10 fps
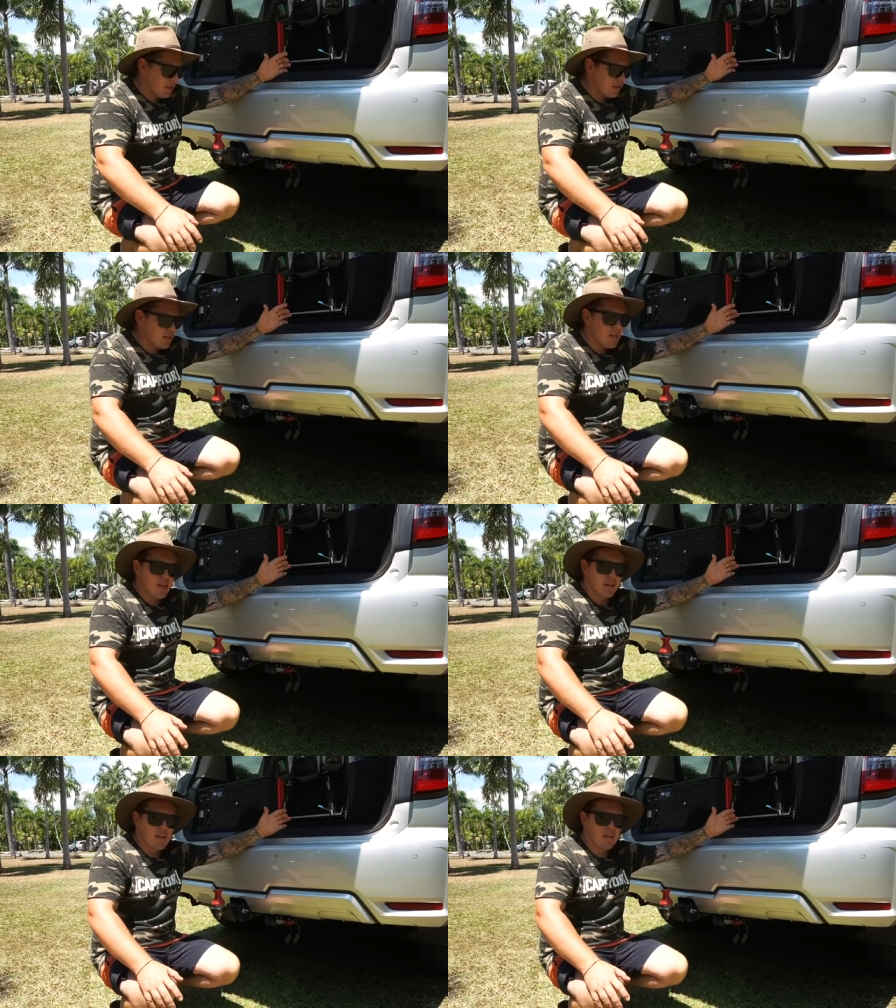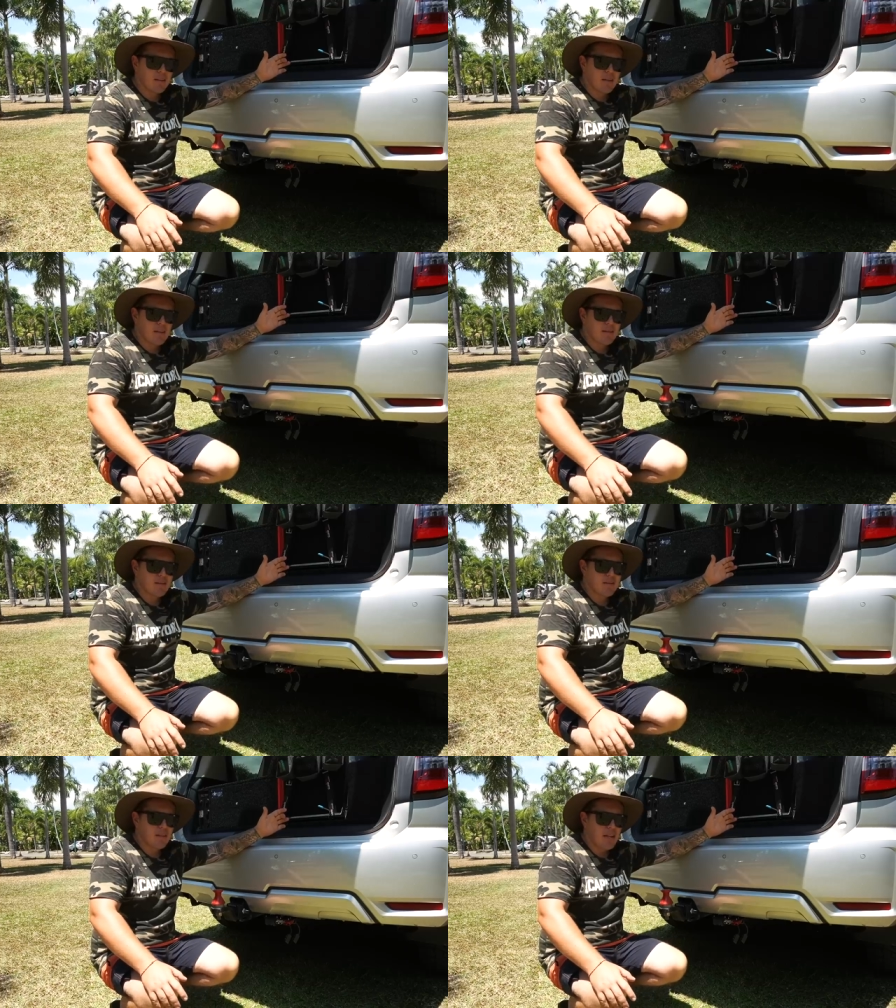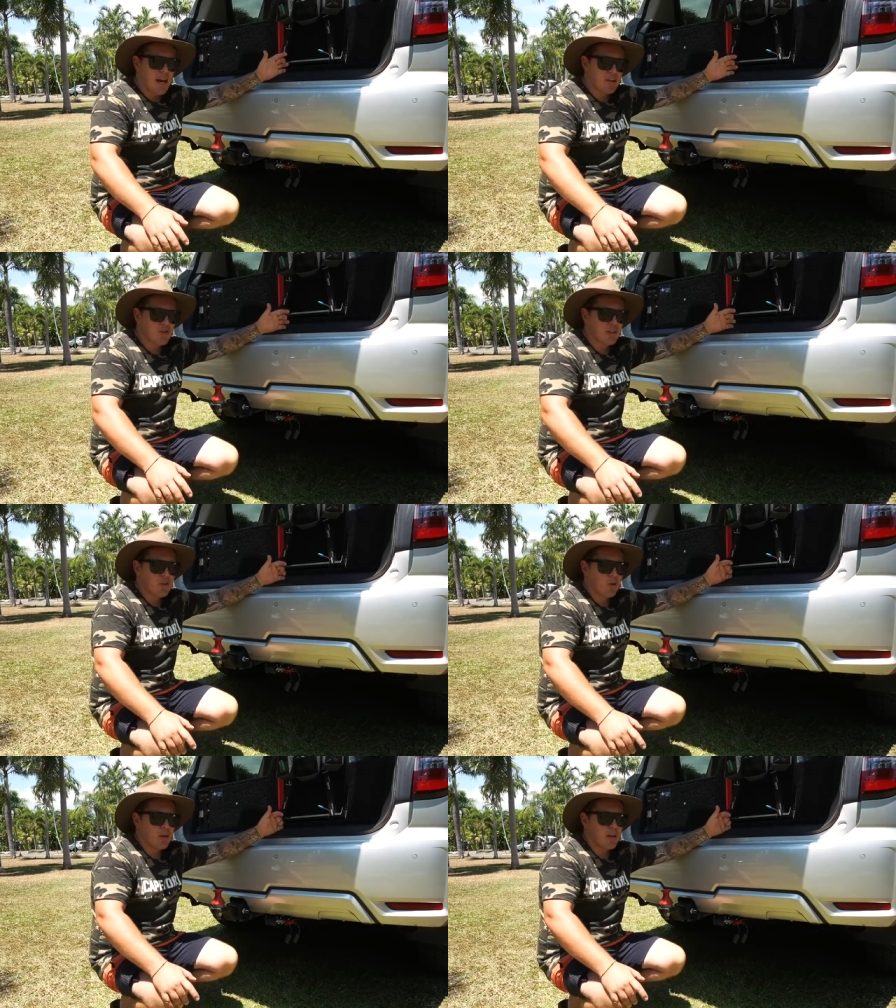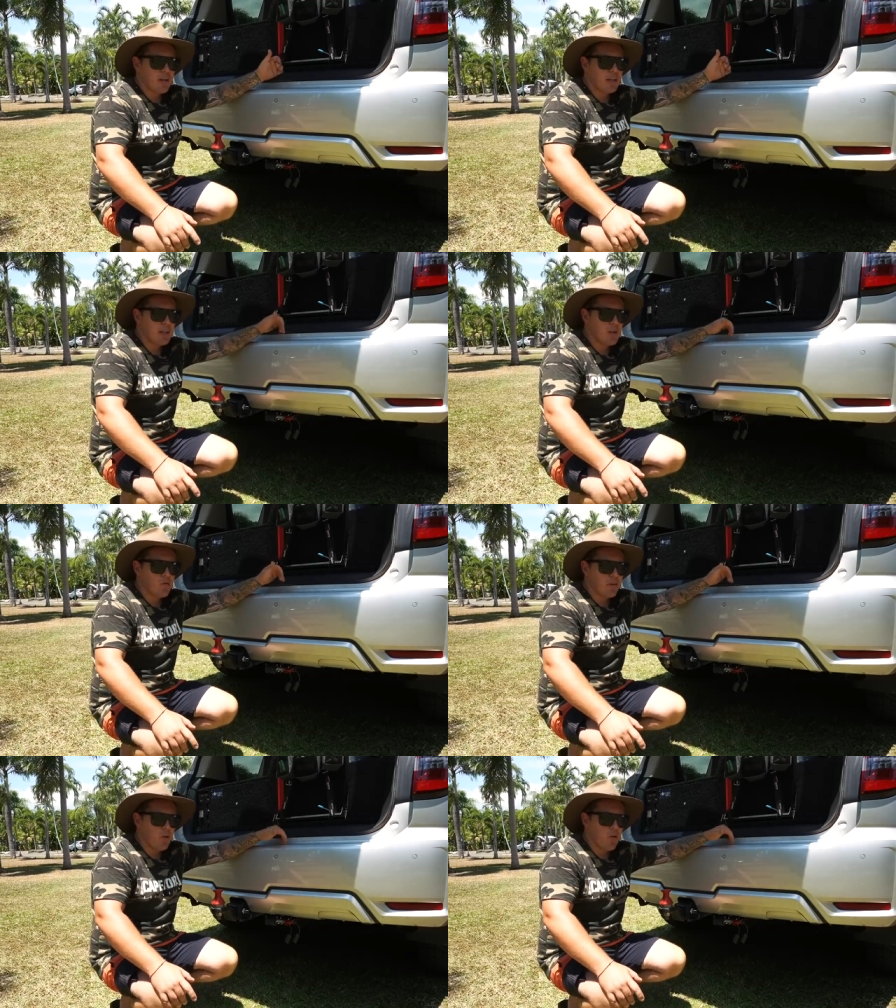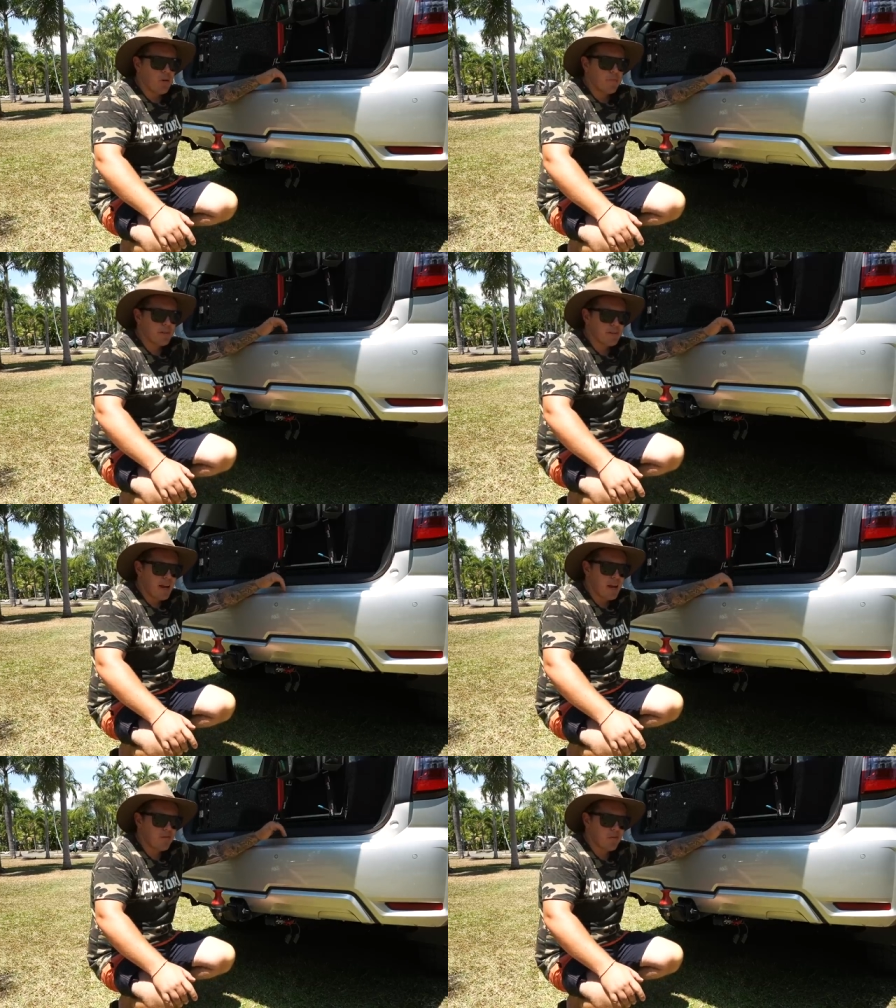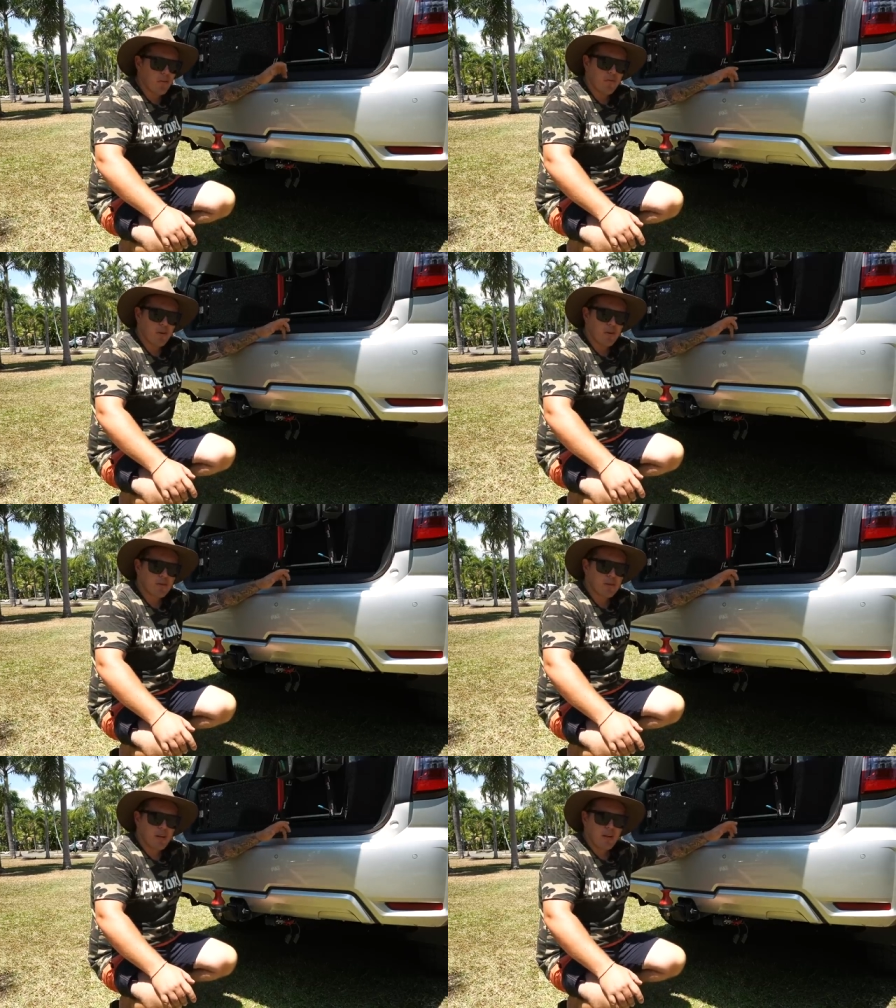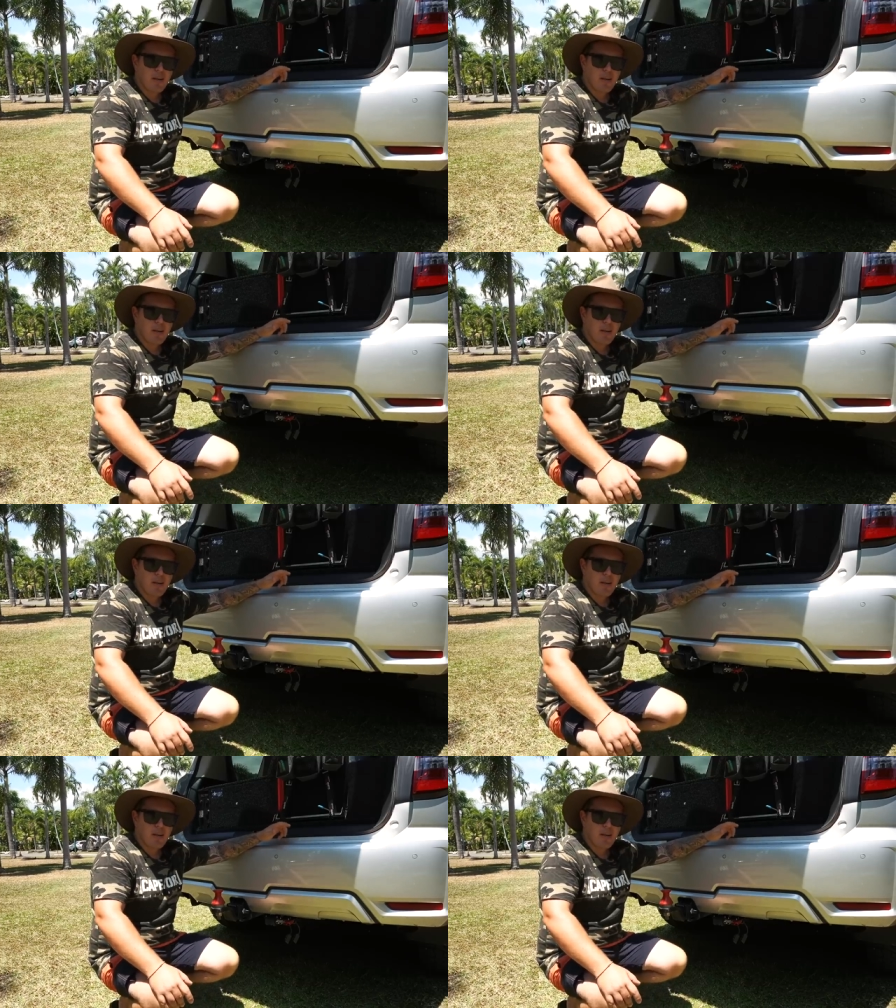In saying that, it's actually not a legal requirement to have a reverse.